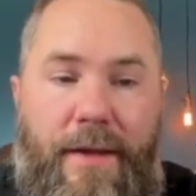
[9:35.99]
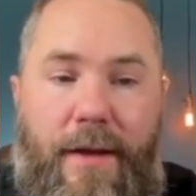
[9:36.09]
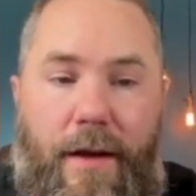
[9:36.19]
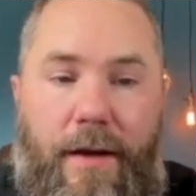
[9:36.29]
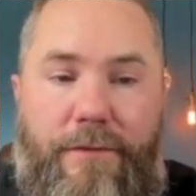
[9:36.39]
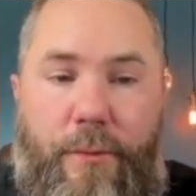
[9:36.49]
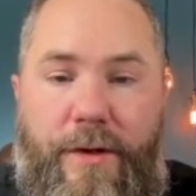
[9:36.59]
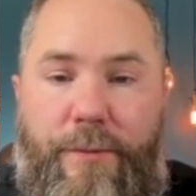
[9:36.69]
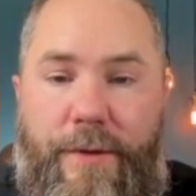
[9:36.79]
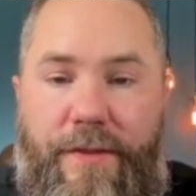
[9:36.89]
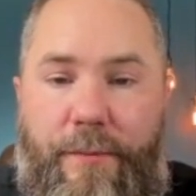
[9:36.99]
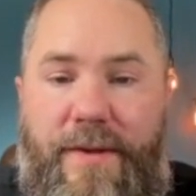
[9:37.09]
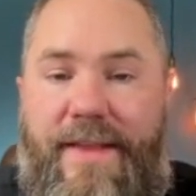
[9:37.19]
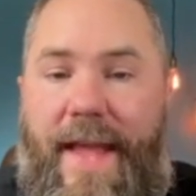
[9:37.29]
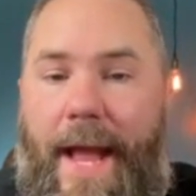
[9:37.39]
of
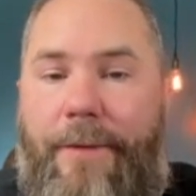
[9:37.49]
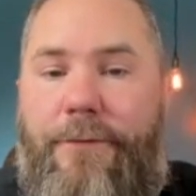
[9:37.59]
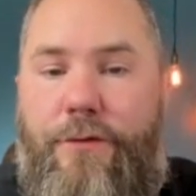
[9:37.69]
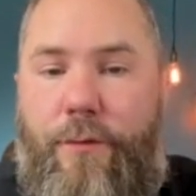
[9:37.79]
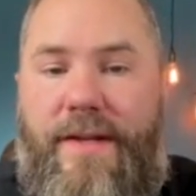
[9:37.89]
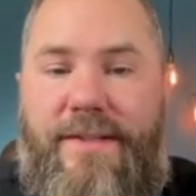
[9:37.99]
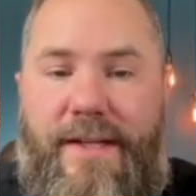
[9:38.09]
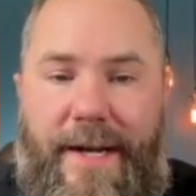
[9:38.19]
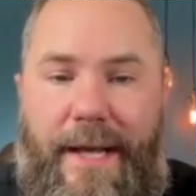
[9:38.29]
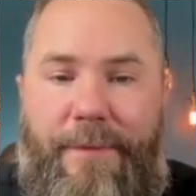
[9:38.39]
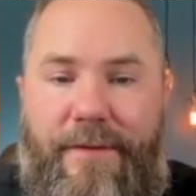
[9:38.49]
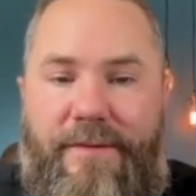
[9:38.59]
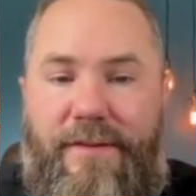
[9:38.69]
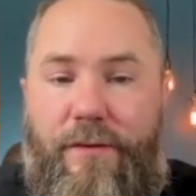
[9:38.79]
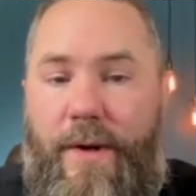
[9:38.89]
2023, the average rent in Annapolis
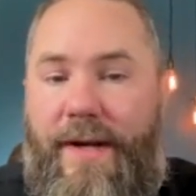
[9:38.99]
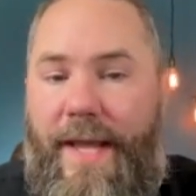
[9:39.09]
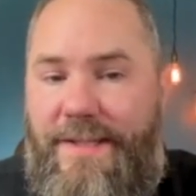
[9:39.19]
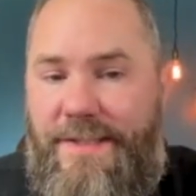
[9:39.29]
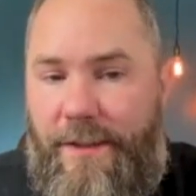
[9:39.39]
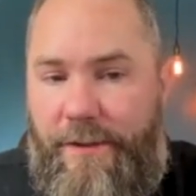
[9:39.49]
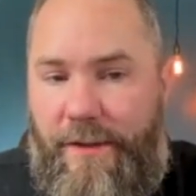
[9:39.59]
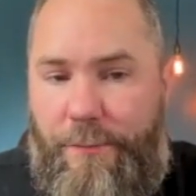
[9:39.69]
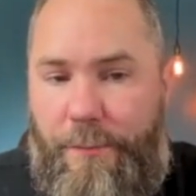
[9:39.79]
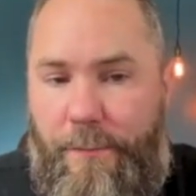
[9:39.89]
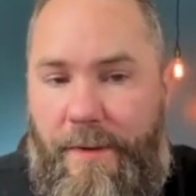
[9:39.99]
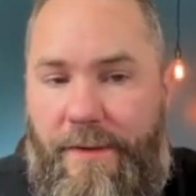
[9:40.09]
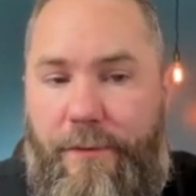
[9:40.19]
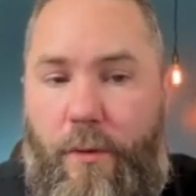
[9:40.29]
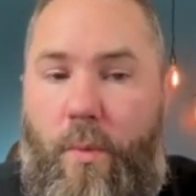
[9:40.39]
is around $1,800 per
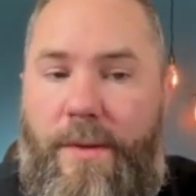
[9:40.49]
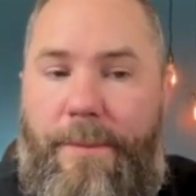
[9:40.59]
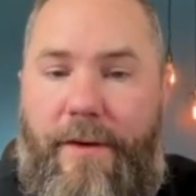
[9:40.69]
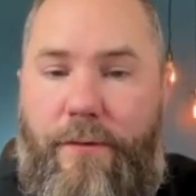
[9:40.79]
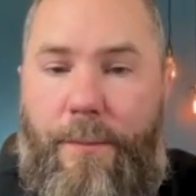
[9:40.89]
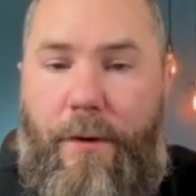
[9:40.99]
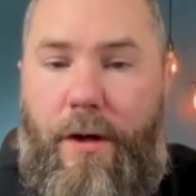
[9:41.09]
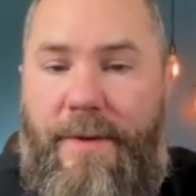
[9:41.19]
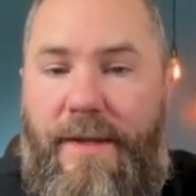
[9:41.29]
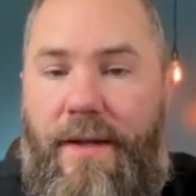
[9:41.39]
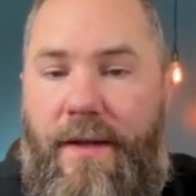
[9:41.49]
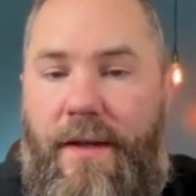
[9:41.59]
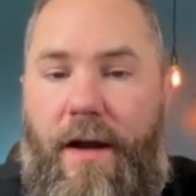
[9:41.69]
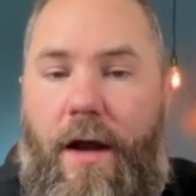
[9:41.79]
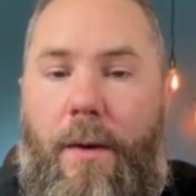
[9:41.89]
month for a 1-bedroom apartment,
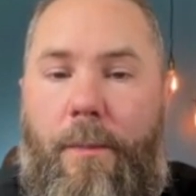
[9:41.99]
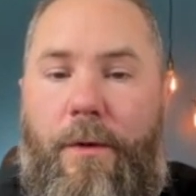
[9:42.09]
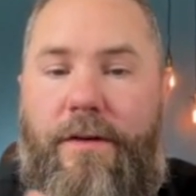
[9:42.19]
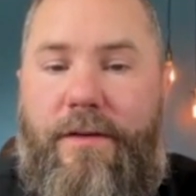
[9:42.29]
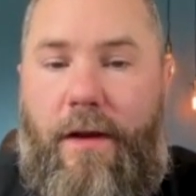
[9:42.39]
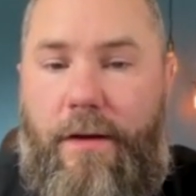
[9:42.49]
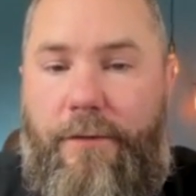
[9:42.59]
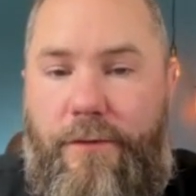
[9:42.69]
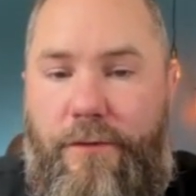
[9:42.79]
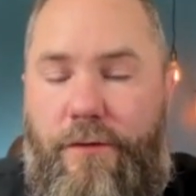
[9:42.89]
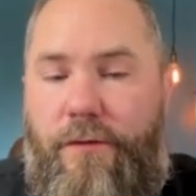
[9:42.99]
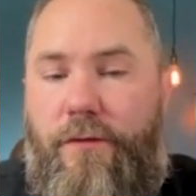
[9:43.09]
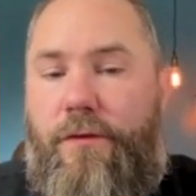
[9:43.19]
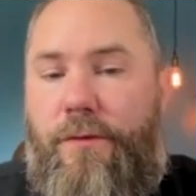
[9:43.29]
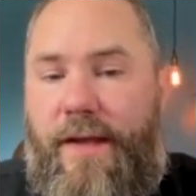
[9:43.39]
upwards of
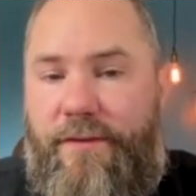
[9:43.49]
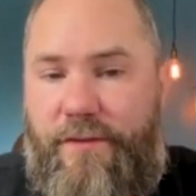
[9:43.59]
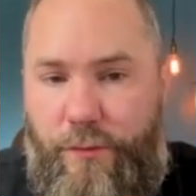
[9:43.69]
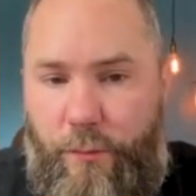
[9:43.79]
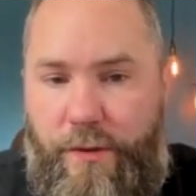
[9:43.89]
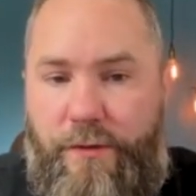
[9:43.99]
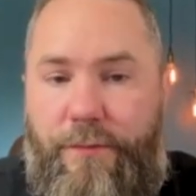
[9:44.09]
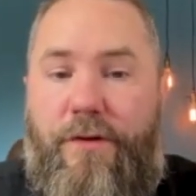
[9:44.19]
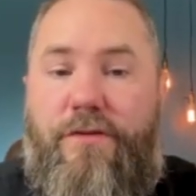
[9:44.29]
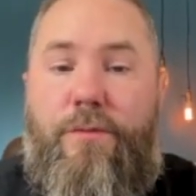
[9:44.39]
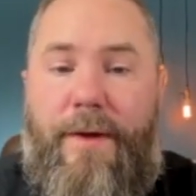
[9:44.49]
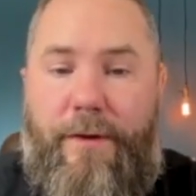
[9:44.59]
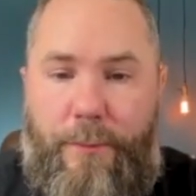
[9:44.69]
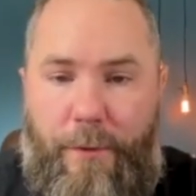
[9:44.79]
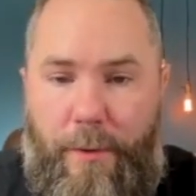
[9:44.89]
$2,200 for a
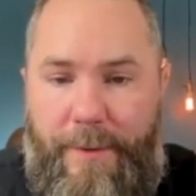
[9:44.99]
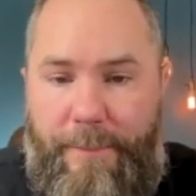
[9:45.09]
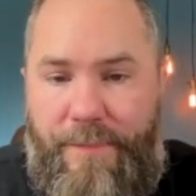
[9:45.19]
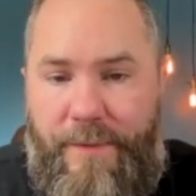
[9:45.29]
2-bedroom apartment.